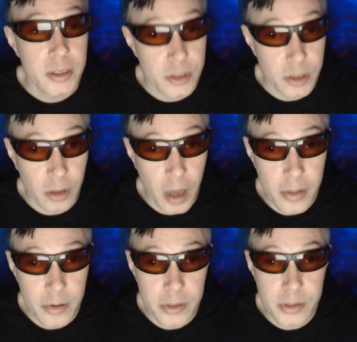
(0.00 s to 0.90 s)
Still
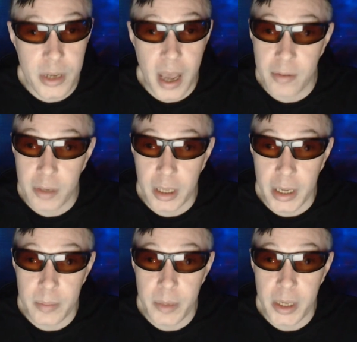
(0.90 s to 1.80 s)
others have
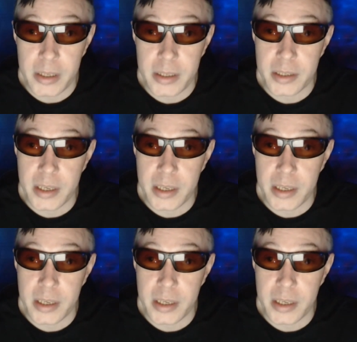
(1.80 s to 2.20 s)
claimed that it is